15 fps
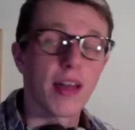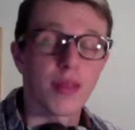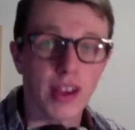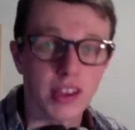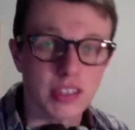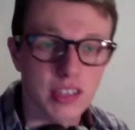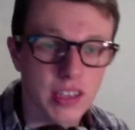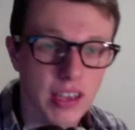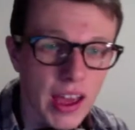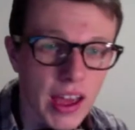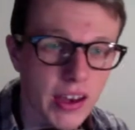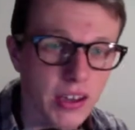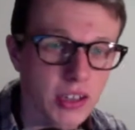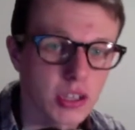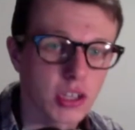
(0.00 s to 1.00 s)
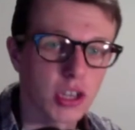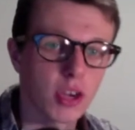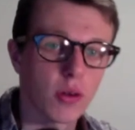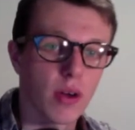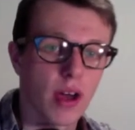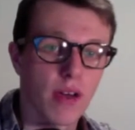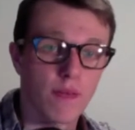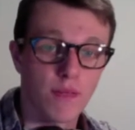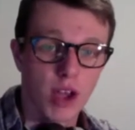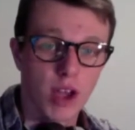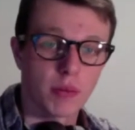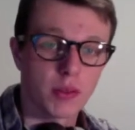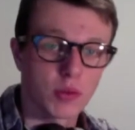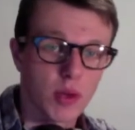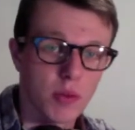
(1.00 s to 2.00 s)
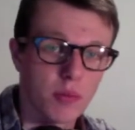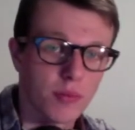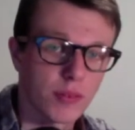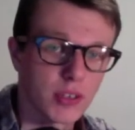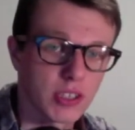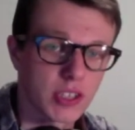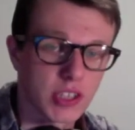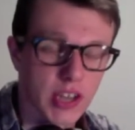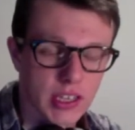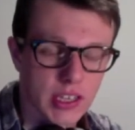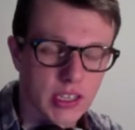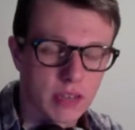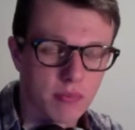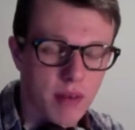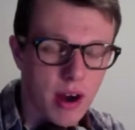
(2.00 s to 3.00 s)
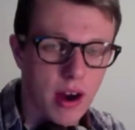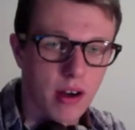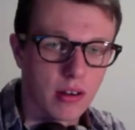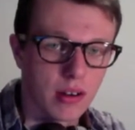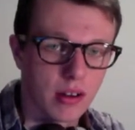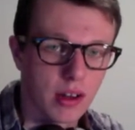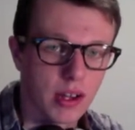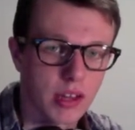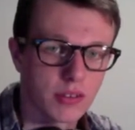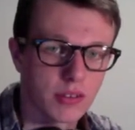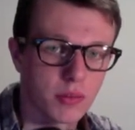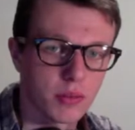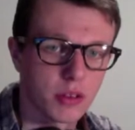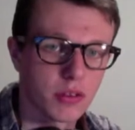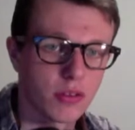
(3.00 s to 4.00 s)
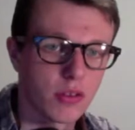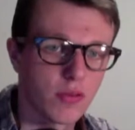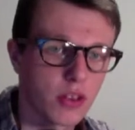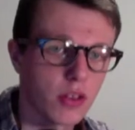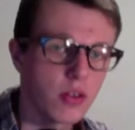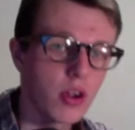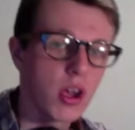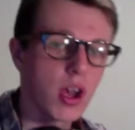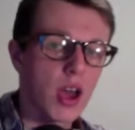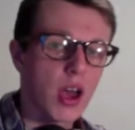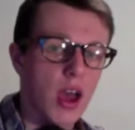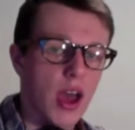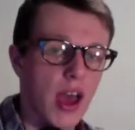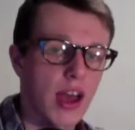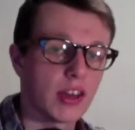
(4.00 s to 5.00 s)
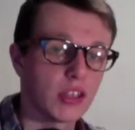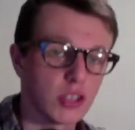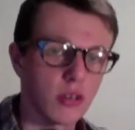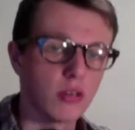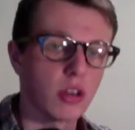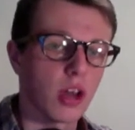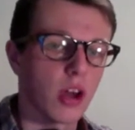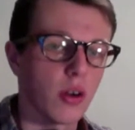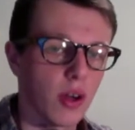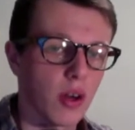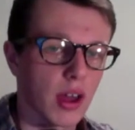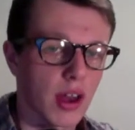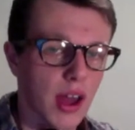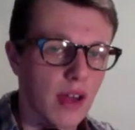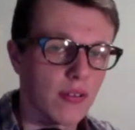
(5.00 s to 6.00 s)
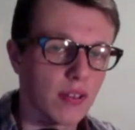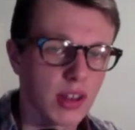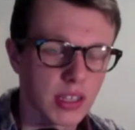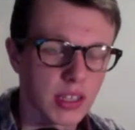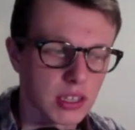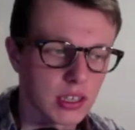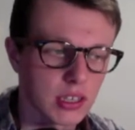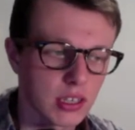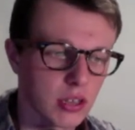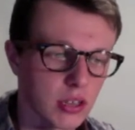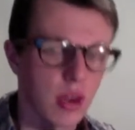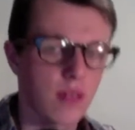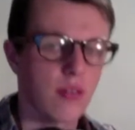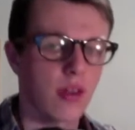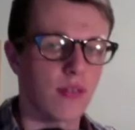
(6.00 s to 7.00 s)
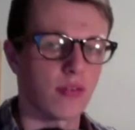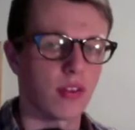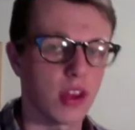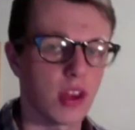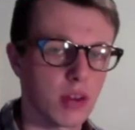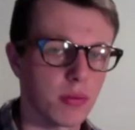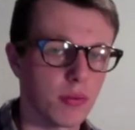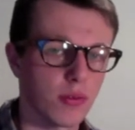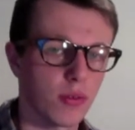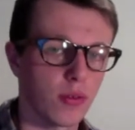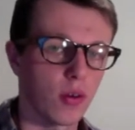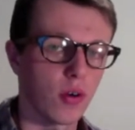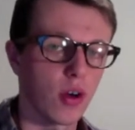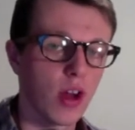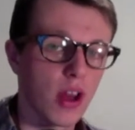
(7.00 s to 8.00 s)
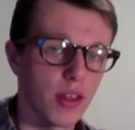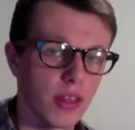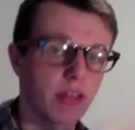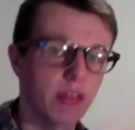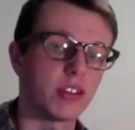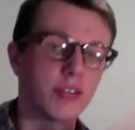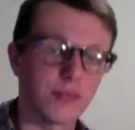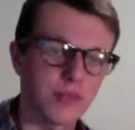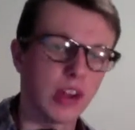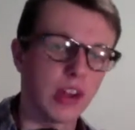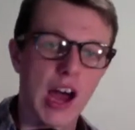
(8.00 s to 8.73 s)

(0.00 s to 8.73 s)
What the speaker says: Thanks again to Viper's Whip for suggesting Parallel Lines for me to review. Do go and have a listen to it if you haven't heard it before. There is a full